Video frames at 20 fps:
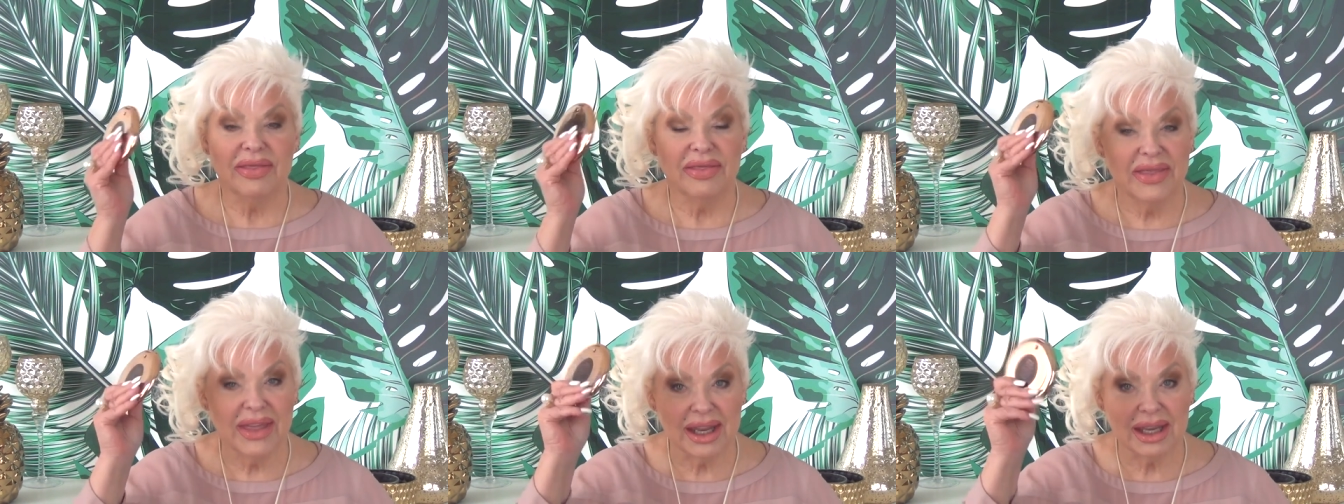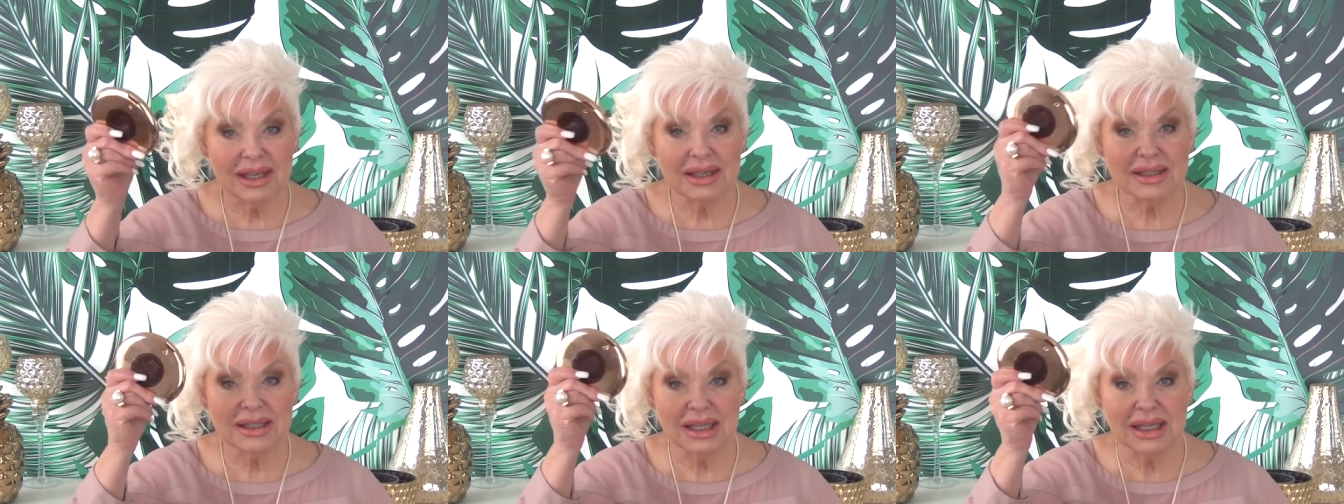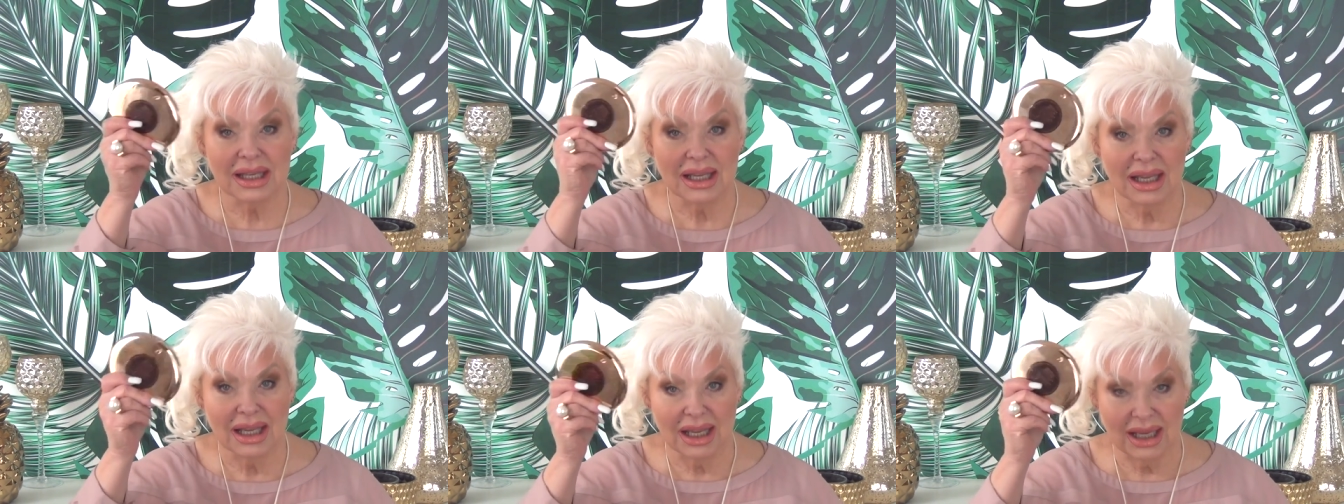
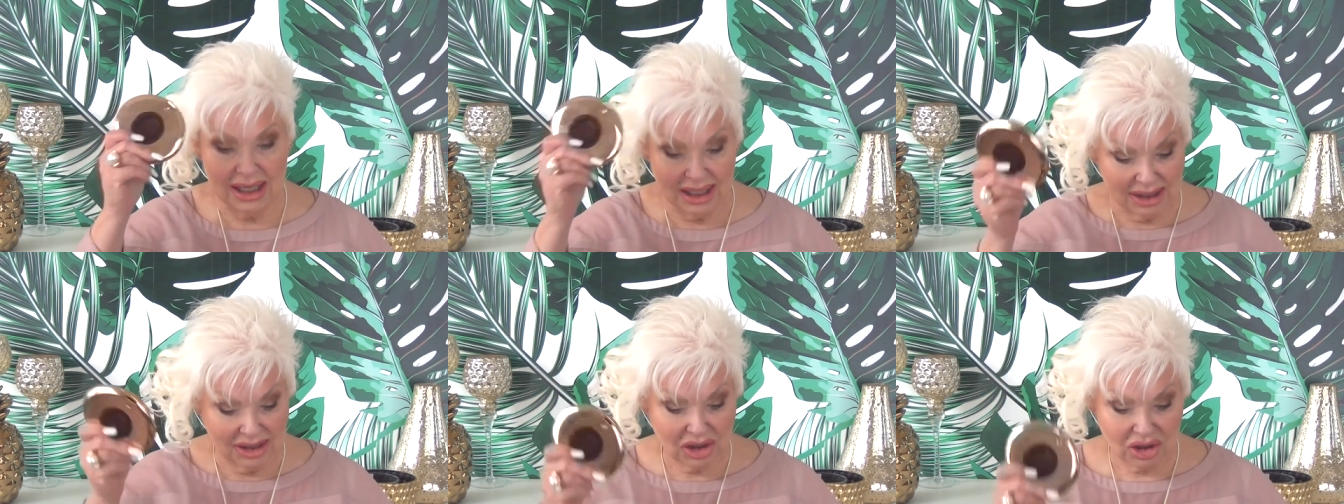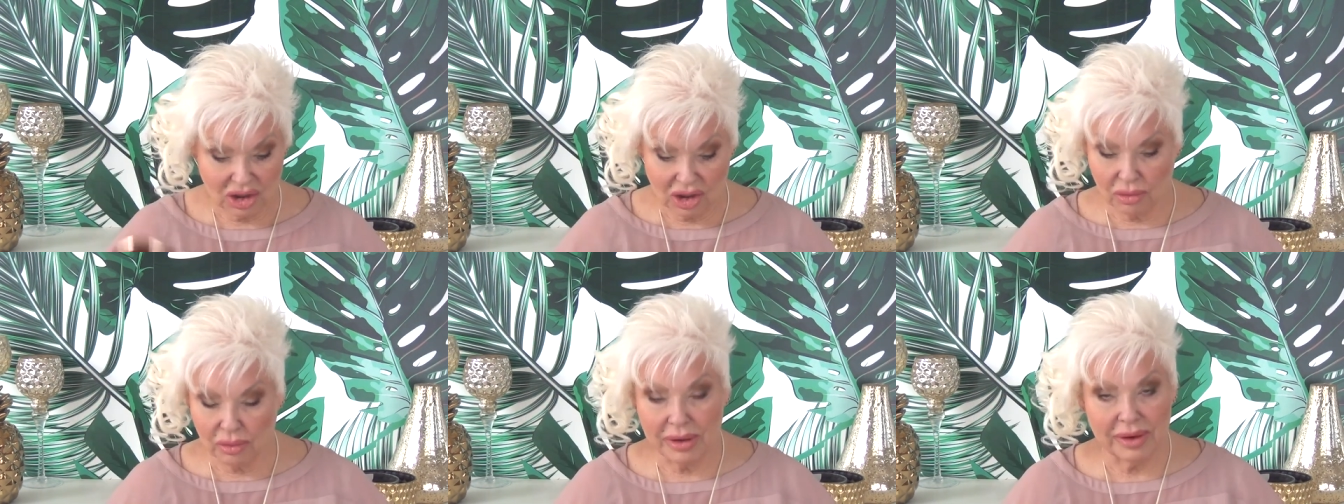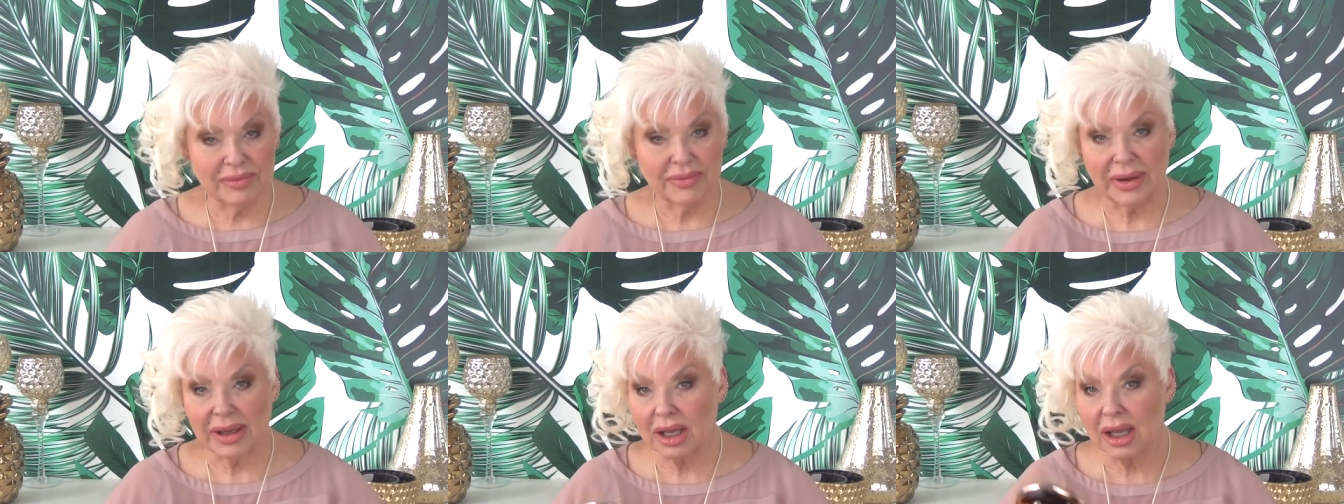This is
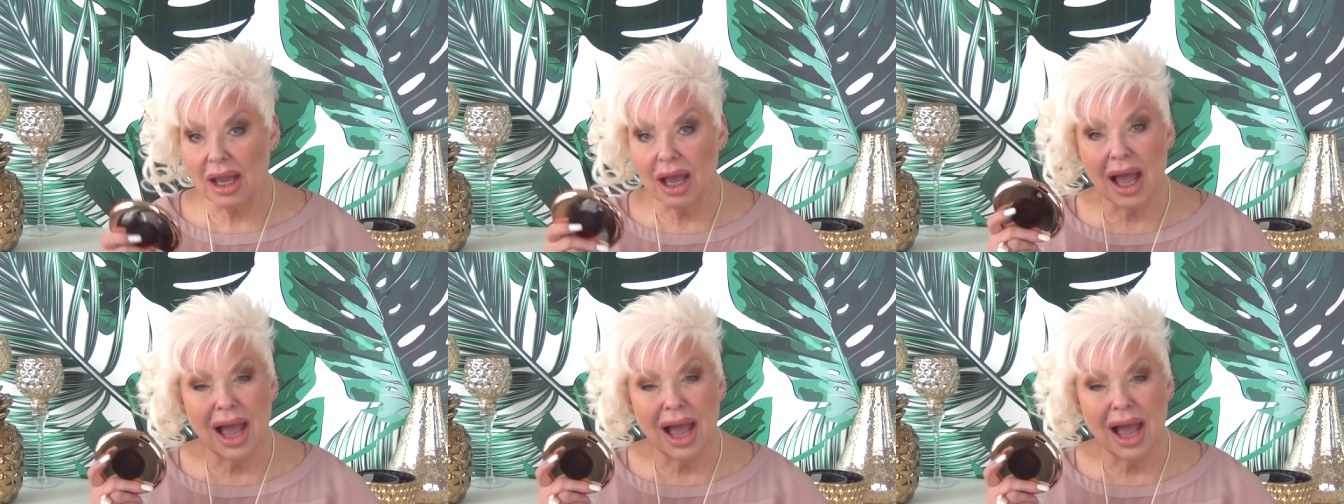terrific.